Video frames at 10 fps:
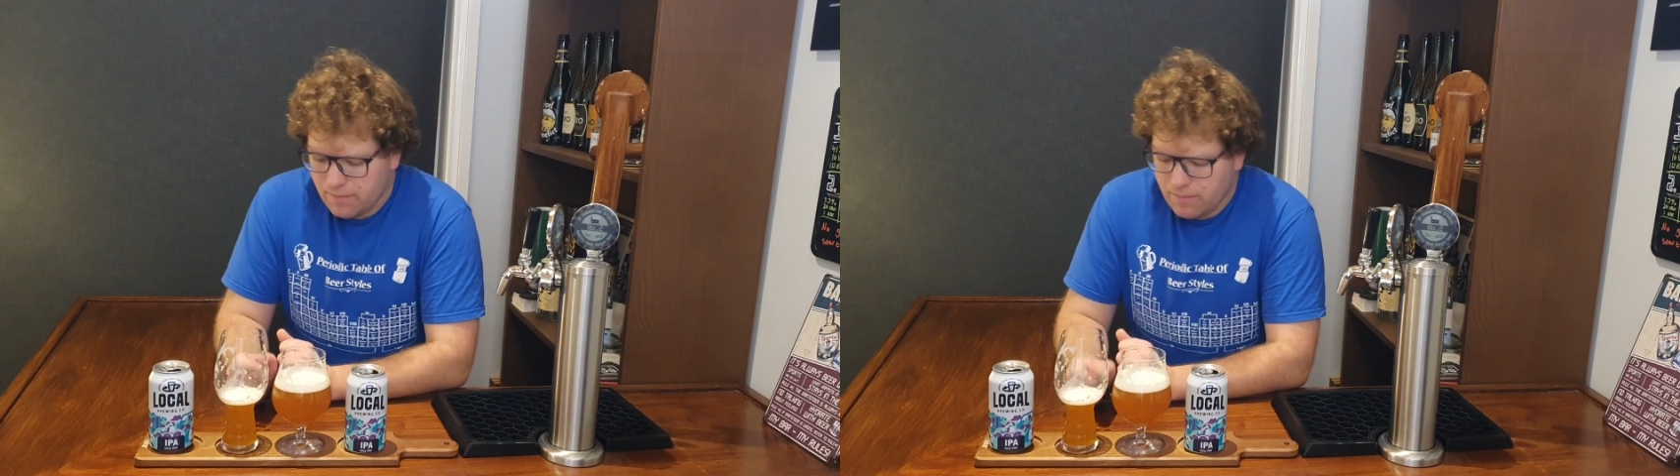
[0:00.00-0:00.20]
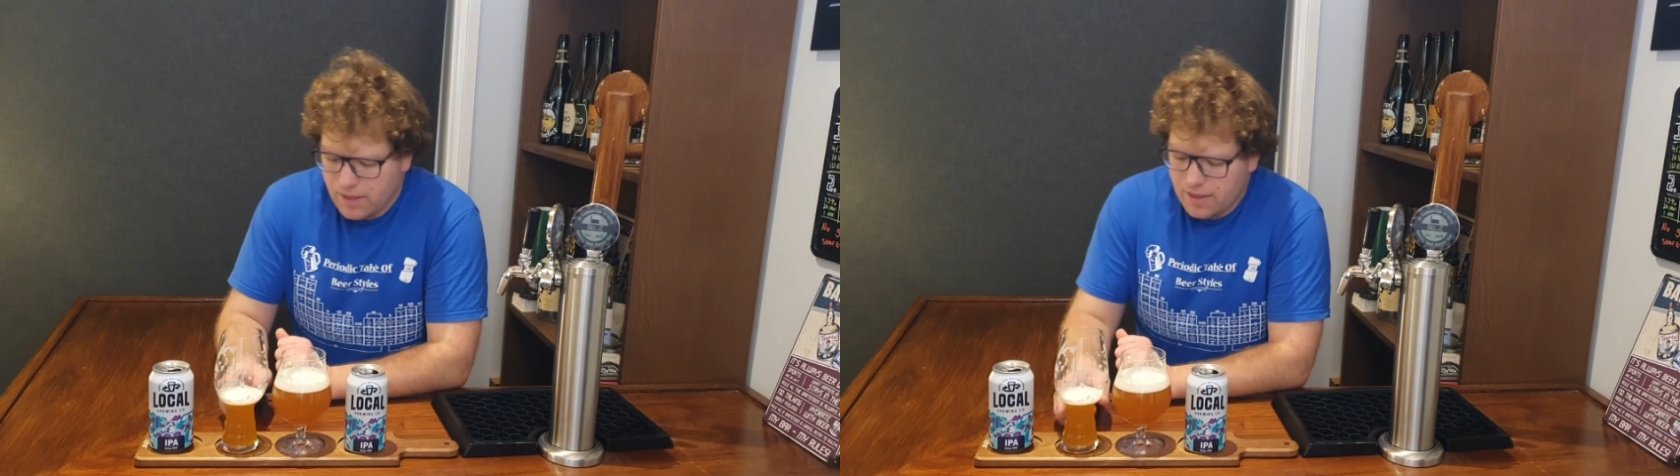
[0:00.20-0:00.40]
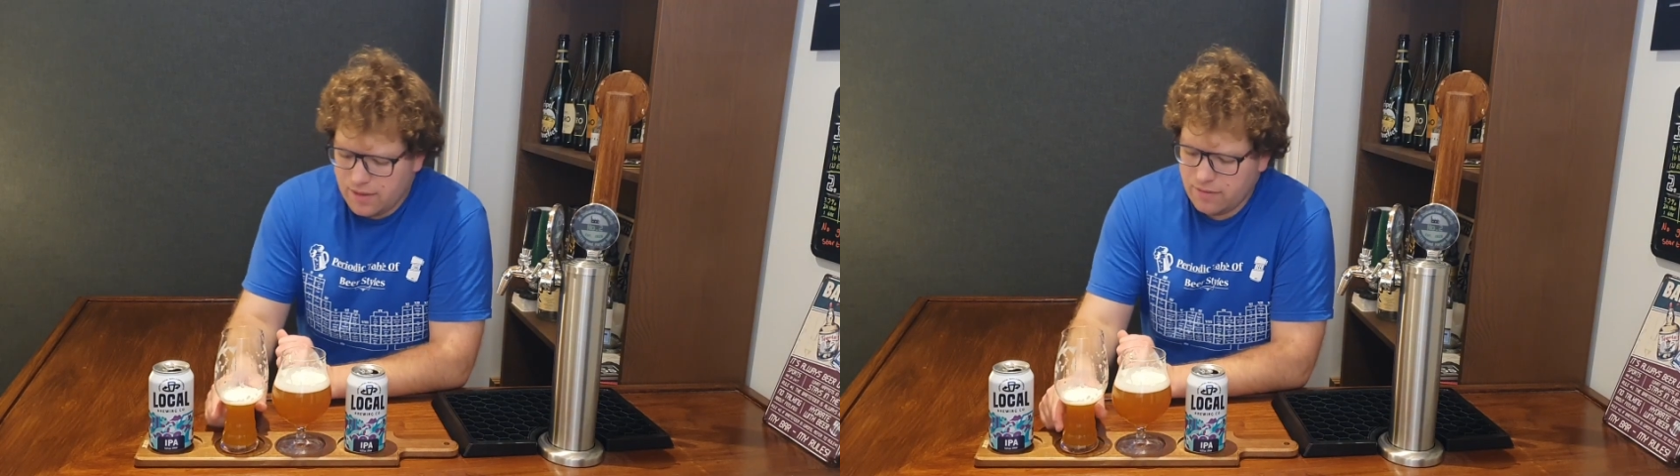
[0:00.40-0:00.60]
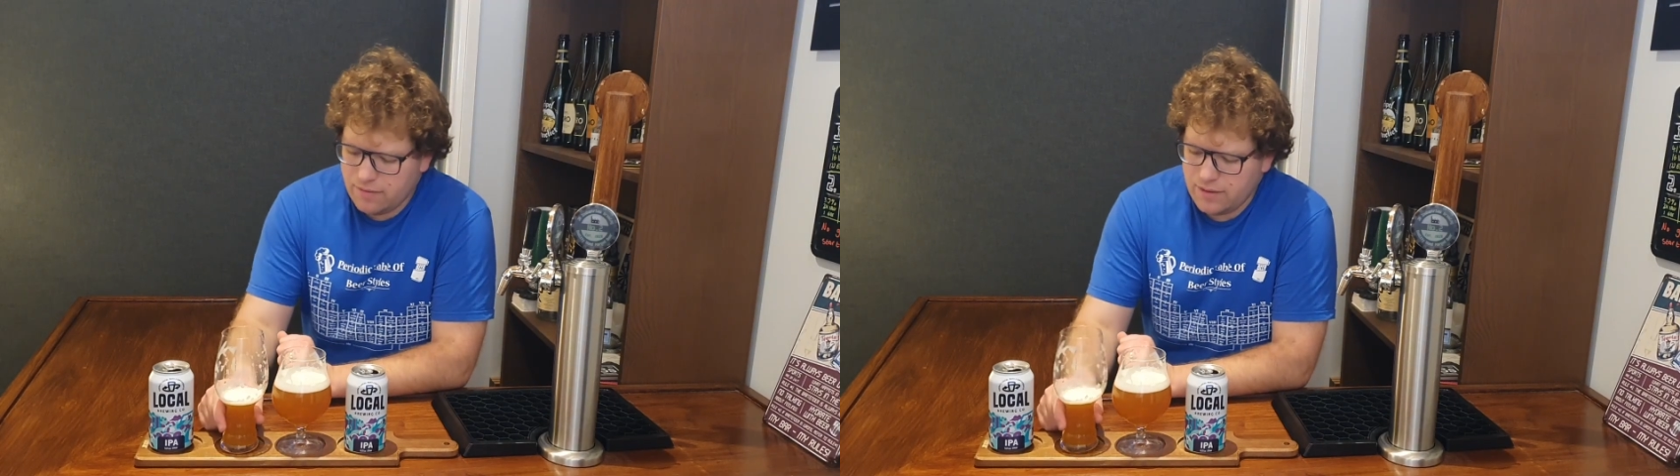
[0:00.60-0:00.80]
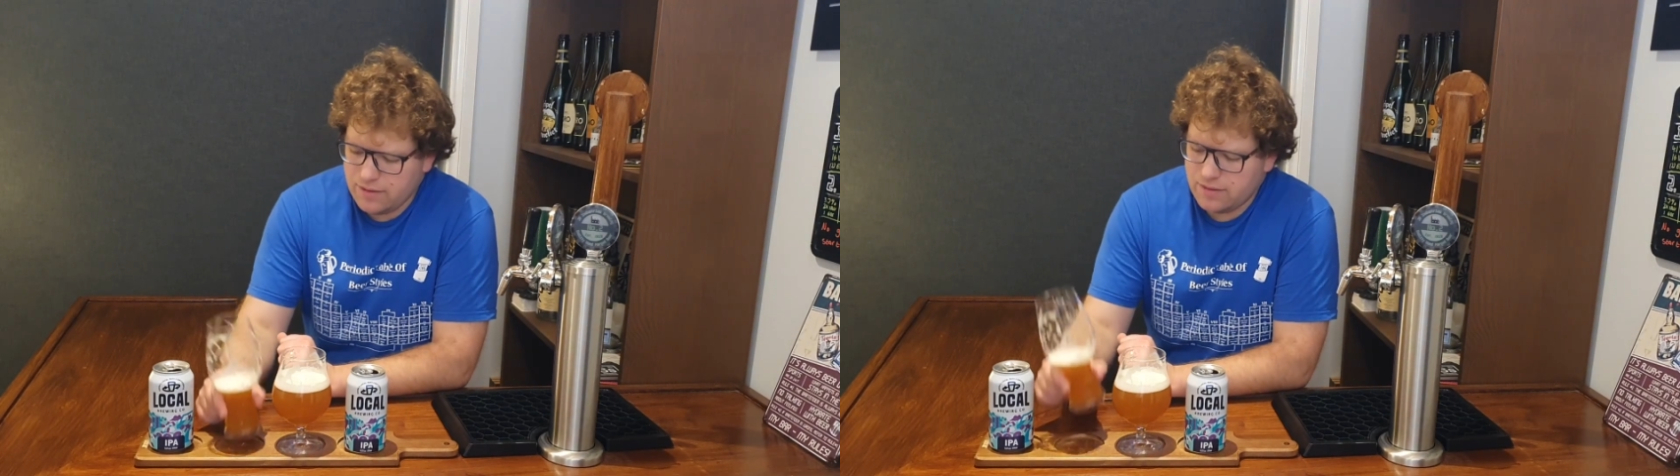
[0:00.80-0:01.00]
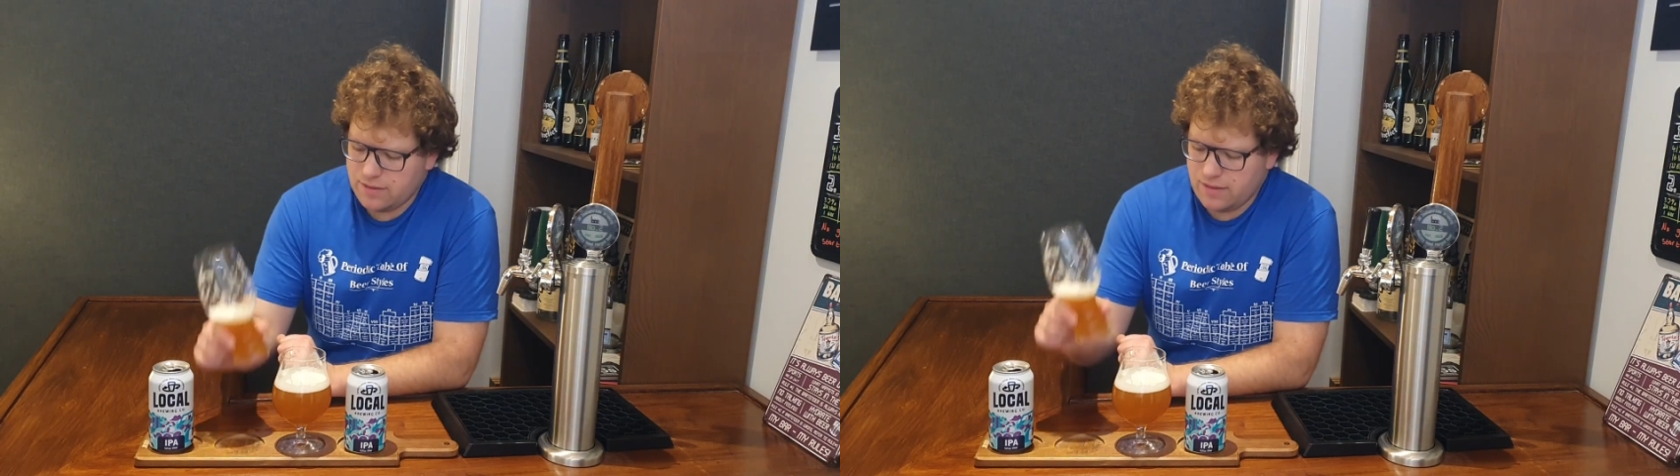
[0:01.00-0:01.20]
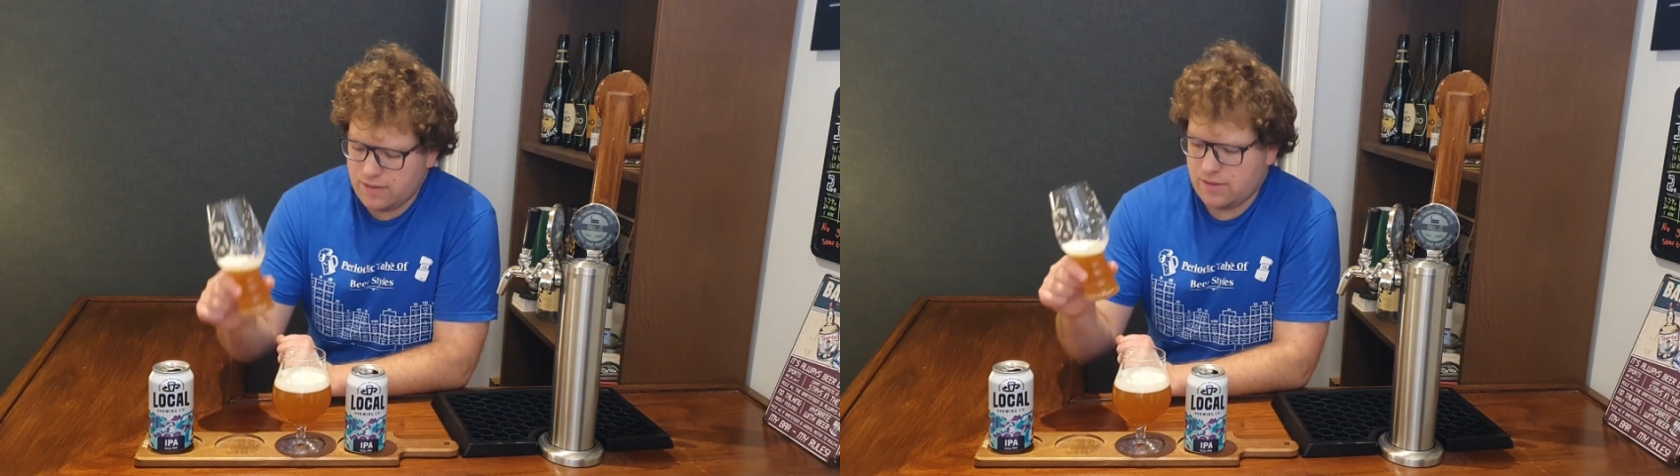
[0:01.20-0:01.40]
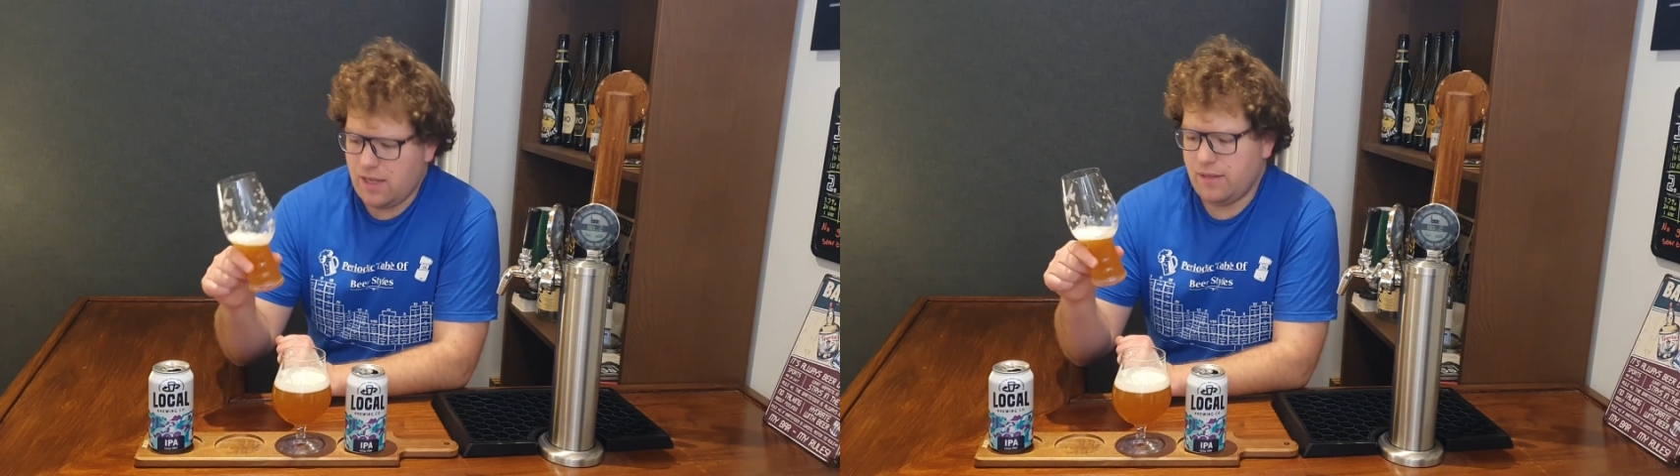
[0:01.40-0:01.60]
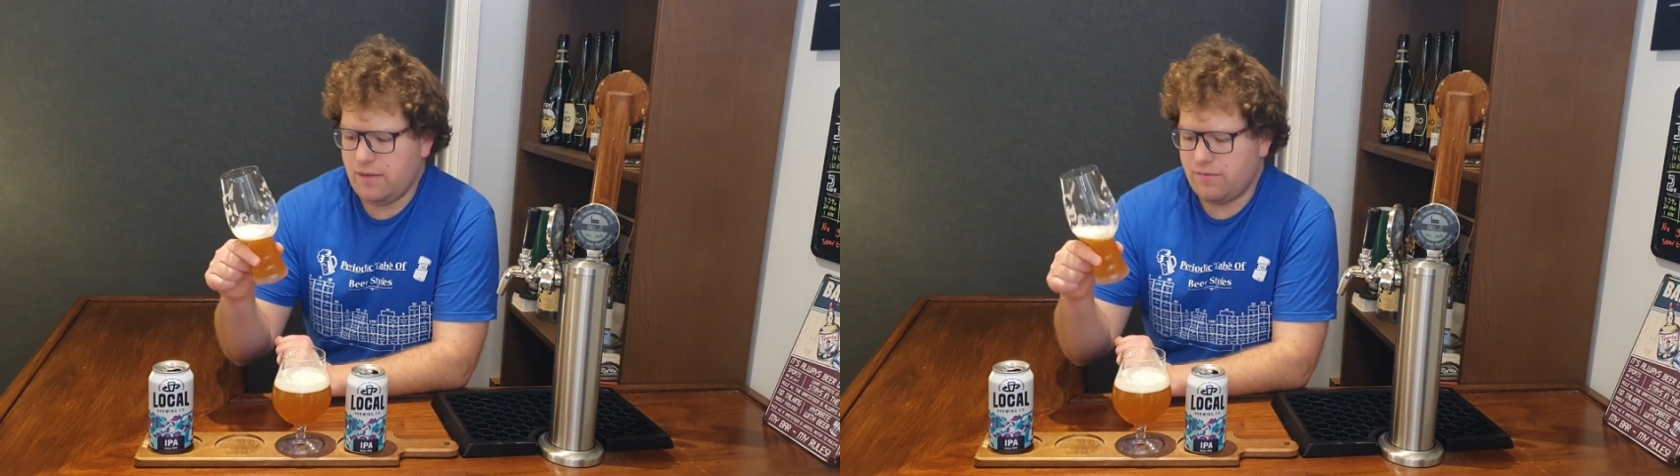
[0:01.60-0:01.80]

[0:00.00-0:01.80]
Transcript: but there is a slight